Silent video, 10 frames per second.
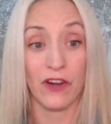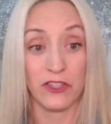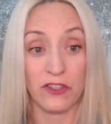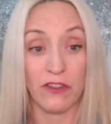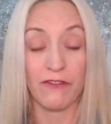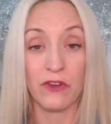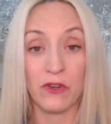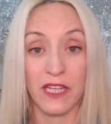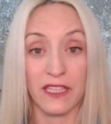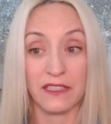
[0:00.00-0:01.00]
fresher the
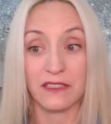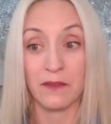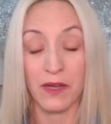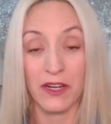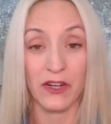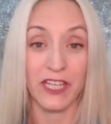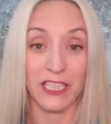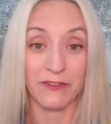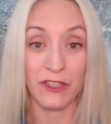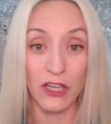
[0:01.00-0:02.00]
food is, the better it
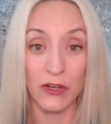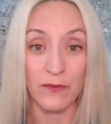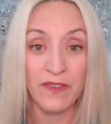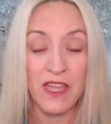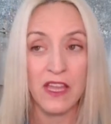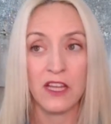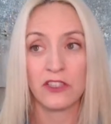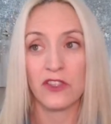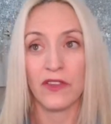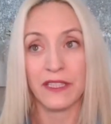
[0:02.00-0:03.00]
is for you.
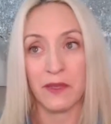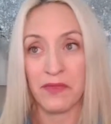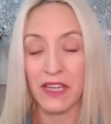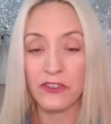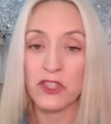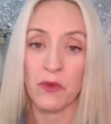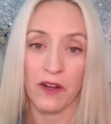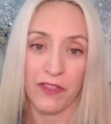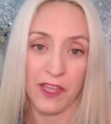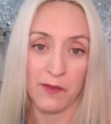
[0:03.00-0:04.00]
So that's something else you
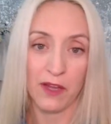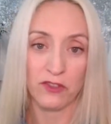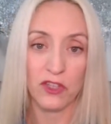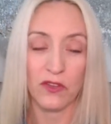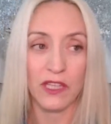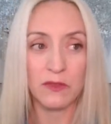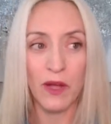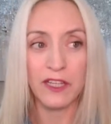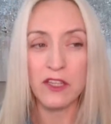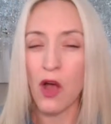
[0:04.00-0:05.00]
want to think about too. That's
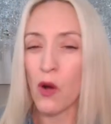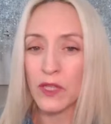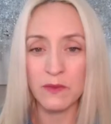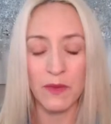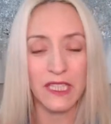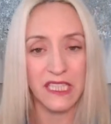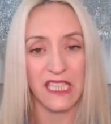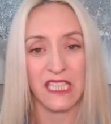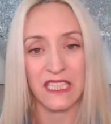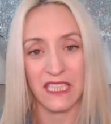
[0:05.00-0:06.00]
why it's always best to
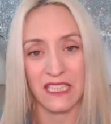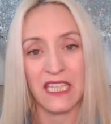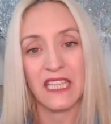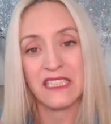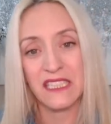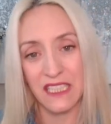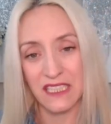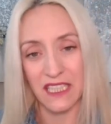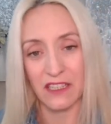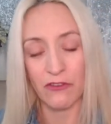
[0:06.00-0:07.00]
eat in
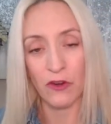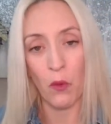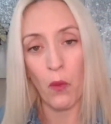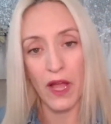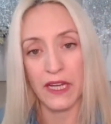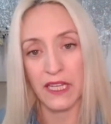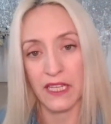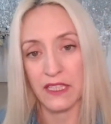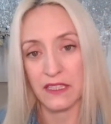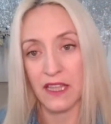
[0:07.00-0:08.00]
season for what it
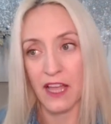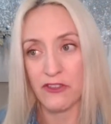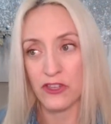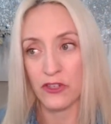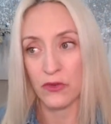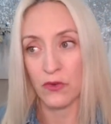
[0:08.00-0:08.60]
is that